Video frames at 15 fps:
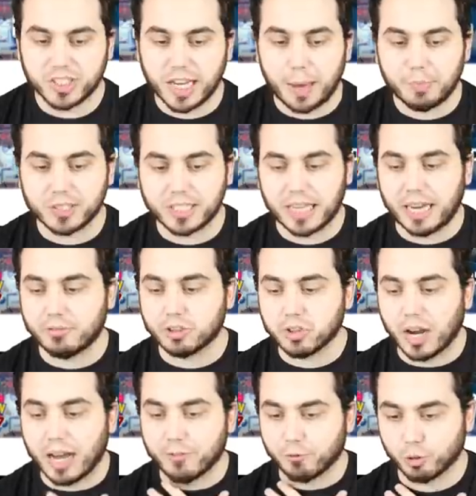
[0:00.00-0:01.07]
happens to have
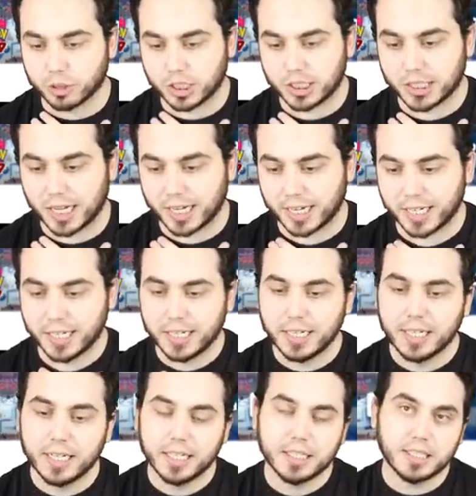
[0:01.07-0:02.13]
Triforces on it.
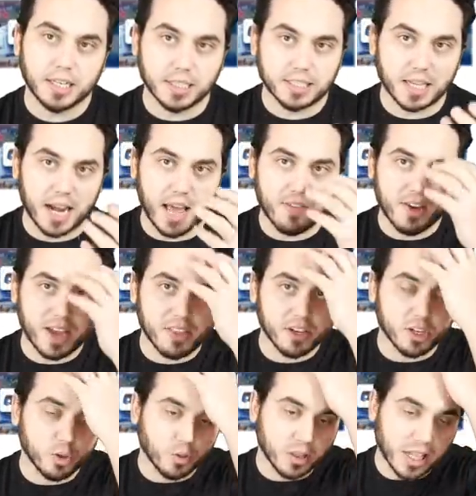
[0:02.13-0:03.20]
Does that have anything to
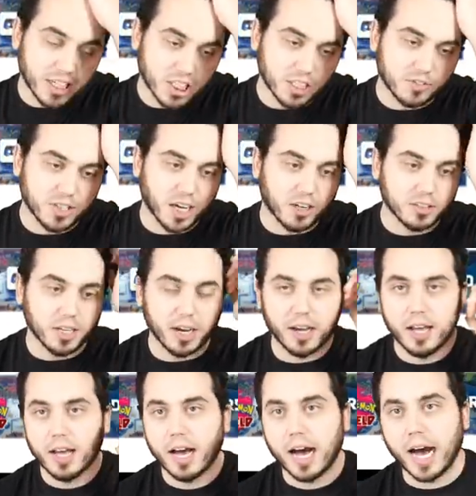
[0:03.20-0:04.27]
do with Legend of Zelda?
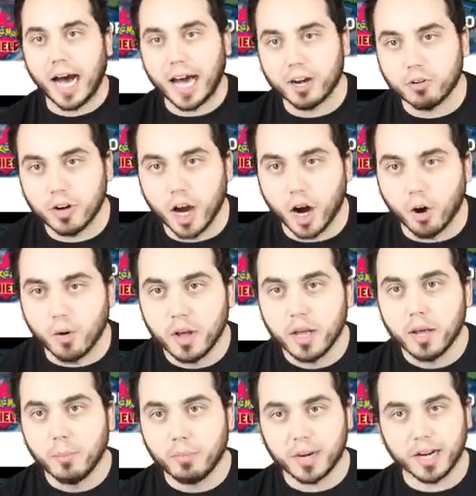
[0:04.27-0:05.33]
I don't know.
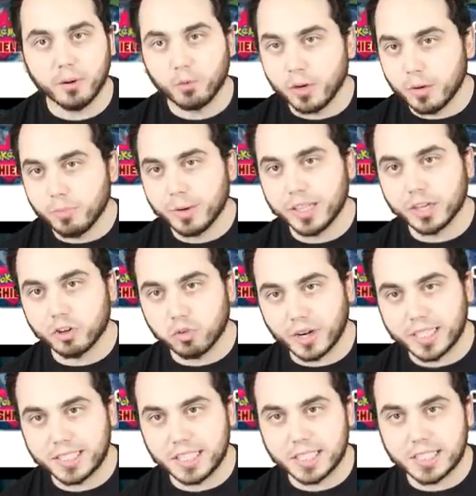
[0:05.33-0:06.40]
But it wouldn't be the
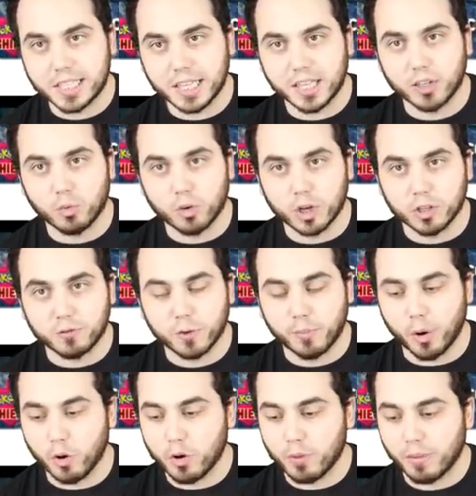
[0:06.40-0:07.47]
craziest thing in the world for
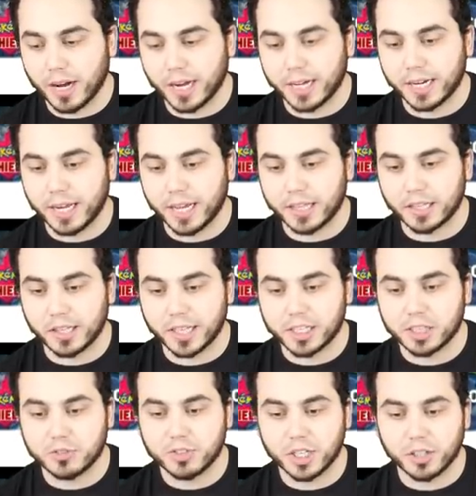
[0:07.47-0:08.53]
Pokemon and the
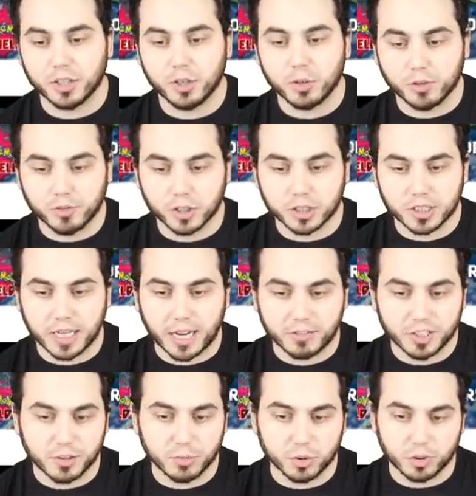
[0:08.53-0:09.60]
Legend of Zelda universe to have
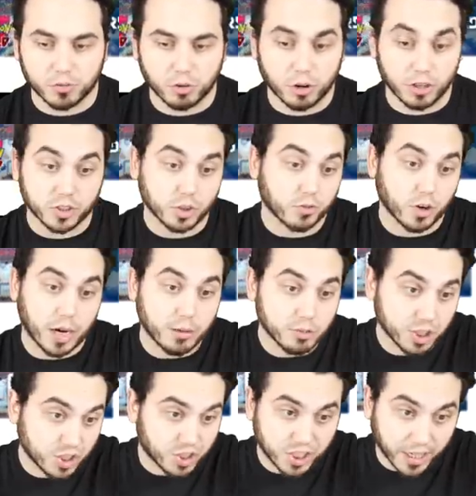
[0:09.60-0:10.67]
some sort of crossover. I'm
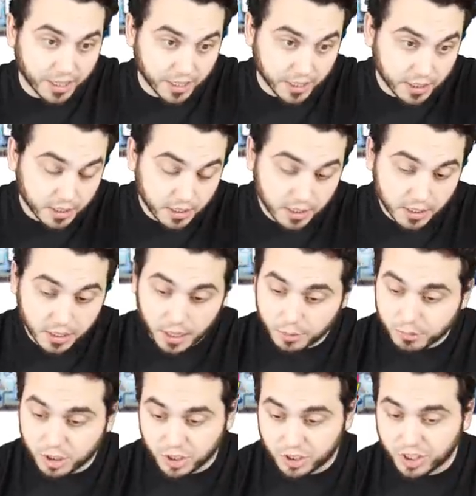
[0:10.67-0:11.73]
just saying. I'm
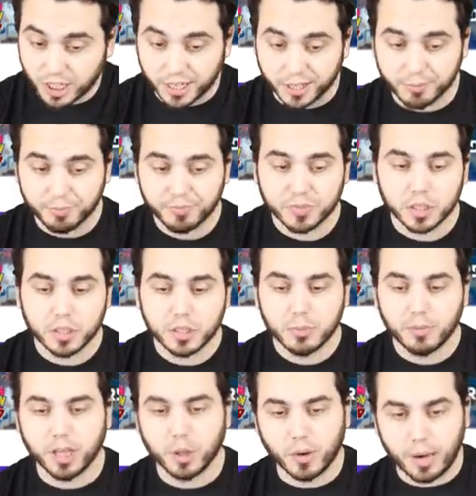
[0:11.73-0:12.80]
just saying.
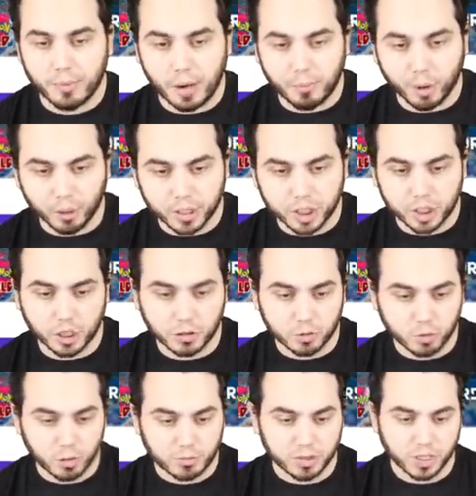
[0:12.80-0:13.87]
By the way, I'm on PokeJungle's
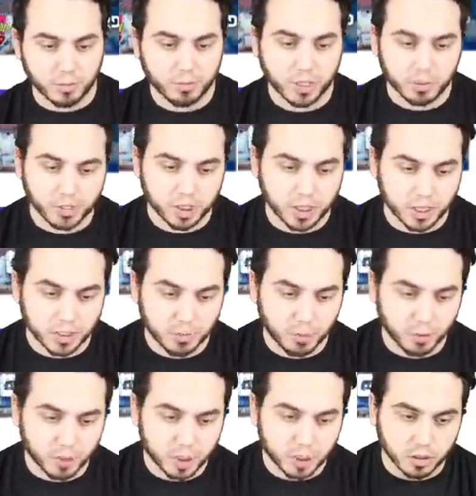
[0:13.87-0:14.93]
website, by the way. Shouts to
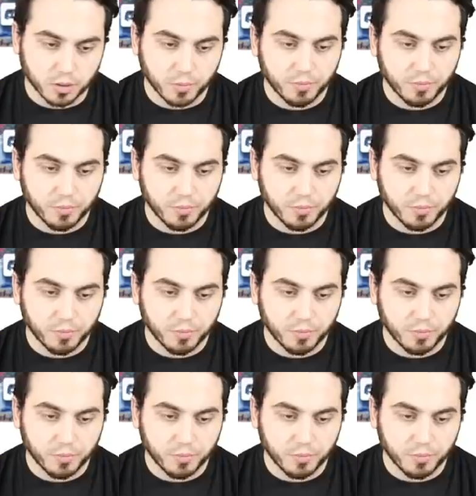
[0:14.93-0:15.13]
PokeJungle.